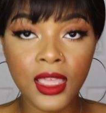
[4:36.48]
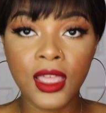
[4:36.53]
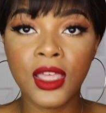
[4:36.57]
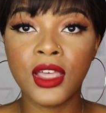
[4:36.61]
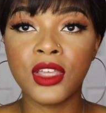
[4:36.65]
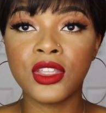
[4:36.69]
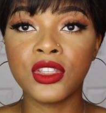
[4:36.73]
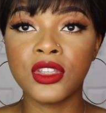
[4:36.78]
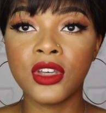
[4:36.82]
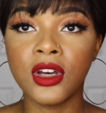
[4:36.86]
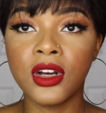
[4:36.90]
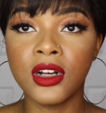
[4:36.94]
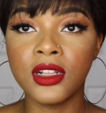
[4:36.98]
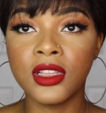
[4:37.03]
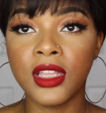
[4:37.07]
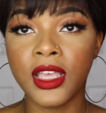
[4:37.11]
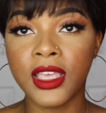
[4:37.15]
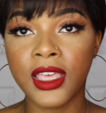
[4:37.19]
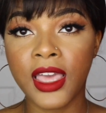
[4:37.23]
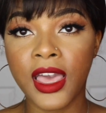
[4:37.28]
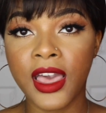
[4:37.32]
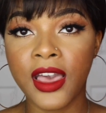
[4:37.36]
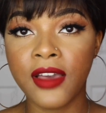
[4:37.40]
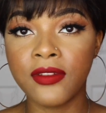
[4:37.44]
Y'all,
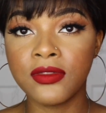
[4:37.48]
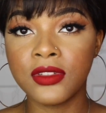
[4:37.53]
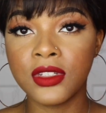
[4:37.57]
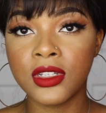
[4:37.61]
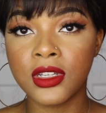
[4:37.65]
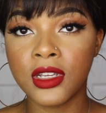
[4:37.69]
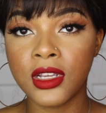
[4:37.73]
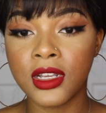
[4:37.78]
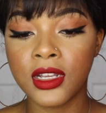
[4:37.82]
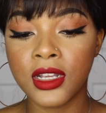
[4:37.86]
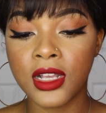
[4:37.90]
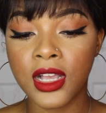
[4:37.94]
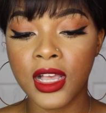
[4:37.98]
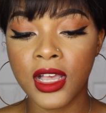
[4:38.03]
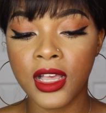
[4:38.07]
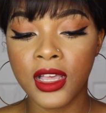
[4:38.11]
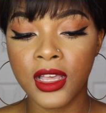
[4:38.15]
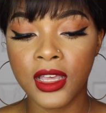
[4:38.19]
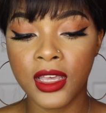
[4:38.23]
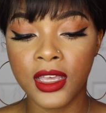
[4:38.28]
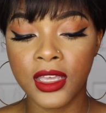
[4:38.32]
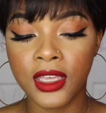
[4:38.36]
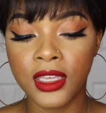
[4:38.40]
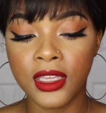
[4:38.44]
like, after
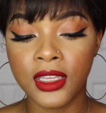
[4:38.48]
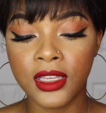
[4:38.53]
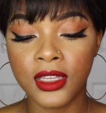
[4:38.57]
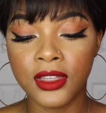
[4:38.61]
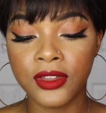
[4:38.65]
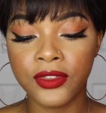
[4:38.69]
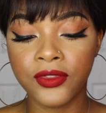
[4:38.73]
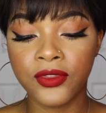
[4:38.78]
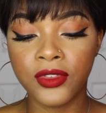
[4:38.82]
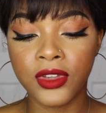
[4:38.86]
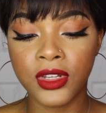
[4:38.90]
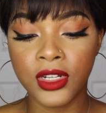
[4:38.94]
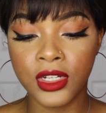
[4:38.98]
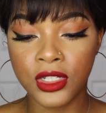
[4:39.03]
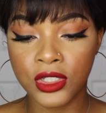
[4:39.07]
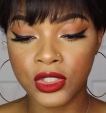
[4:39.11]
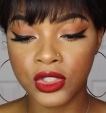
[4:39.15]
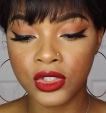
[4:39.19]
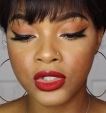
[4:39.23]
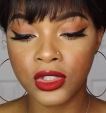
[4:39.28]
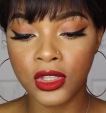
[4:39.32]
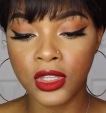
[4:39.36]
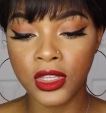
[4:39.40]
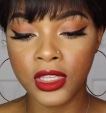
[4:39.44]
I
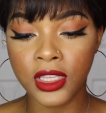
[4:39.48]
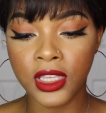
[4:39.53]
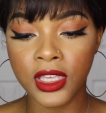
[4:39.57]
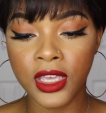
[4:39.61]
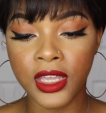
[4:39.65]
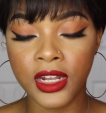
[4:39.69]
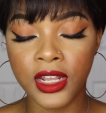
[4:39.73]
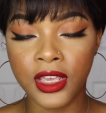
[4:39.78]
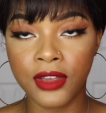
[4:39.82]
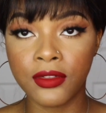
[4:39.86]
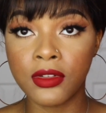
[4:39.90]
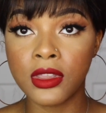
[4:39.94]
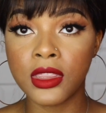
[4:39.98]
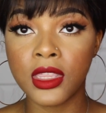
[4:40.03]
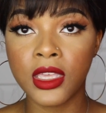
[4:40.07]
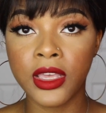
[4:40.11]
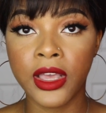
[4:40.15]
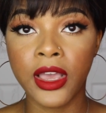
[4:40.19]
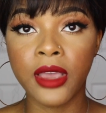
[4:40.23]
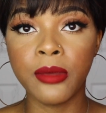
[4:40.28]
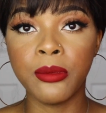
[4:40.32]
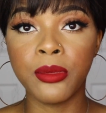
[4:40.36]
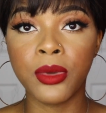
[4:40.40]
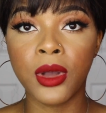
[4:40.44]
finished looking at everything
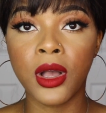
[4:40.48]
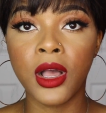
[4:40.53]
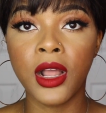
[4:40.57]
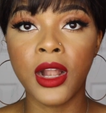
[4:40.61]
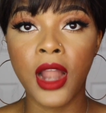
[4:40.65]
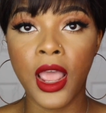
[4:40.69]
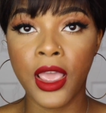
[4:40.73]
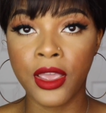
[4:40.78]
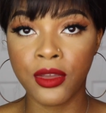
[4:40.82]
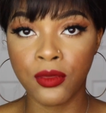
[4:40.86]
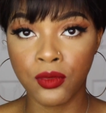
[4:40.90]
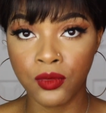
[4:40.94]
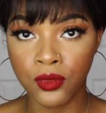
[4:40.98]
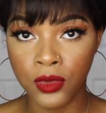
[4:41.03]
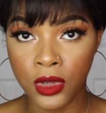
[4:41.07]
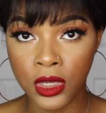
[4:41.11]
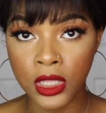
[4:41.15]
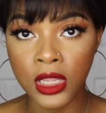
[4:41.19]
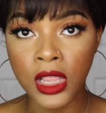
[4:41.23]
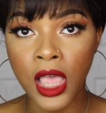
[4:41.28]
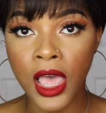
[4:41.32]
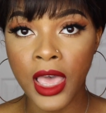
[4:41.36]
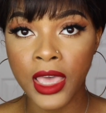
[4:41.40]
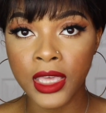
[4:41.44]
I bought, I
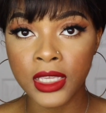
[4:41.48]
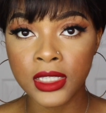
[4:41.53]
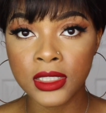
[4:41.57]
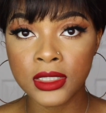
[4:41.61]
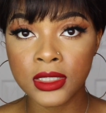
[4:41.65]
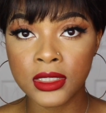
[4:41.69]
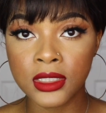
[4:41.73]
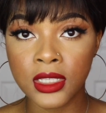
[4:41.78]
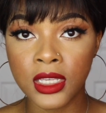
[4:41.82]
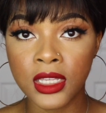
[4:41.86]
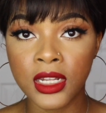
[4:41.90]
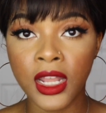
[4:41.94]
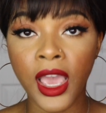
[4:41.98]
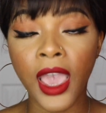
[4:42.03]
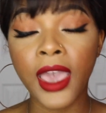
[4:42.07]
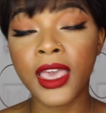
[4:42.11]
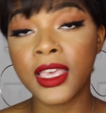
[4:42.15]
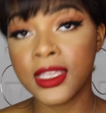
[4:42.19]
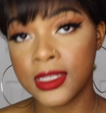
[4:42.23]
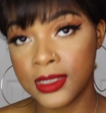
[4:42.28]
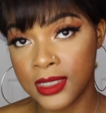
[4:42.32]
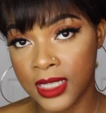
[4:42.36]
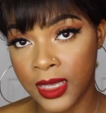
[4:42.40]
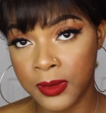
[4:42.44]
realized and I
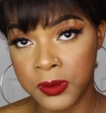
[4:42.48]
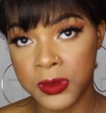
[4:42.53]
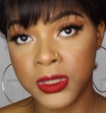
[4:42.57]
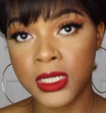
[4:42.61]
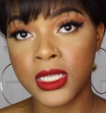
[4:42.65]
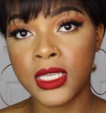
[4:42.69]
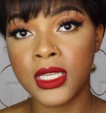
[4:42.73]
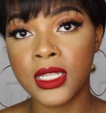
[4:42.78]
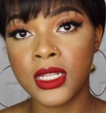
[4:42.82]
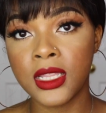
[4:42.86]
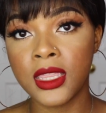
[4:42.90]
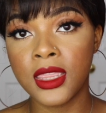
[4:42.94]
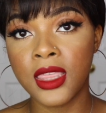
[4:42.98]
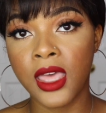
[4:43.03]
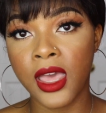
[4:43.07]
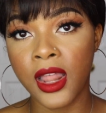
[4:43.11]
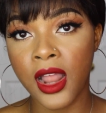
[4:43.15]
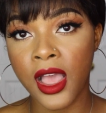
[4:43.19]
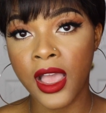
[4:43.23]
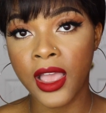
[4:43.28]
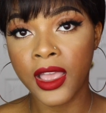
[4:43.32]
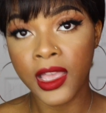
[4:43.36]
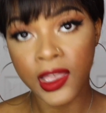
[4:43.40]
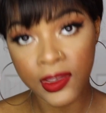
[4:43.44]
accepted that
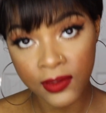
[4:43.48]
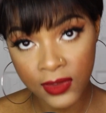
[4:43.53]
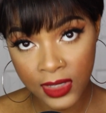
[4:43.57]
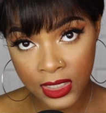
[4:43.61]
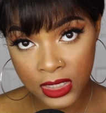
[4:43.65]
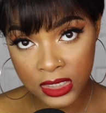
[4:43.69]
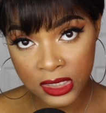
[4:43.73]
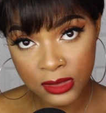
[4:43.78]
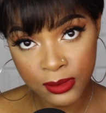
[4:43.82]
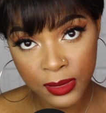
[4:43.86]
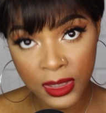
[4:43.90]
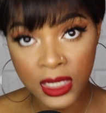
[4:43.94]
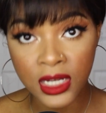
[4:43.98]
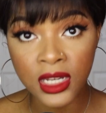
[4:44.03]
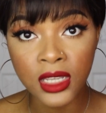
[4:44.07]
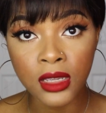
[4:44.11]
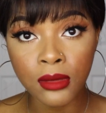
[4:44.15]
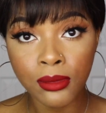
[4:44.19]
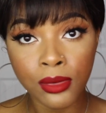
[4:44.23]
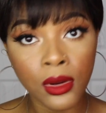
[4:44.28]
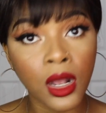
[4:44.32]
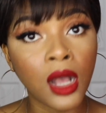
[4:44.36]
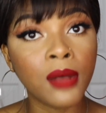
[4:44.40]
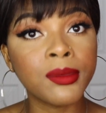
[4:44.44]
I have a spending
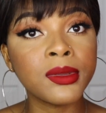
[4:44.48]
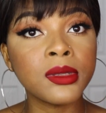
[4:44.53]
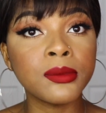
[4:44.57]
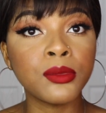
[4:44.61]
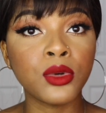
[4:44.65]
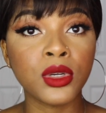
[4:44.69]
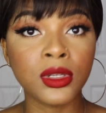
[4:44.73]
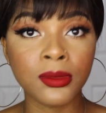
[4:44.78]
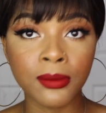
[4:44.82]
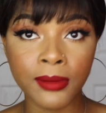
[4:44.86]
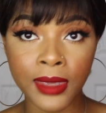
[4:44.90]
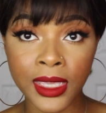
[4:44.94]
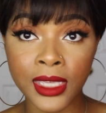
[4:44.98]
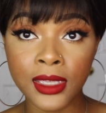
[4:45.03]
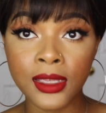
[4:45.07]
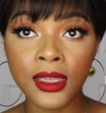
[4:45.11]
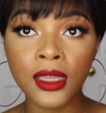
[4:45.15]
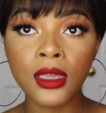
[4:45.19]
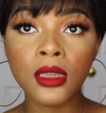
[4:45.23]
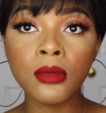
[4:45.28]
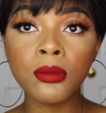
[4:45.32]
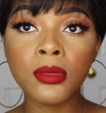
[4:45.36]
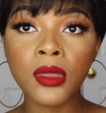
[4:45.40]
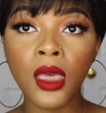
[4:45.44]
problem on
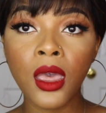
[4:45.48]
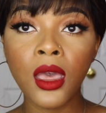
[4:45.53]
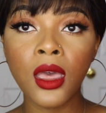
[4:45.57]
makeup,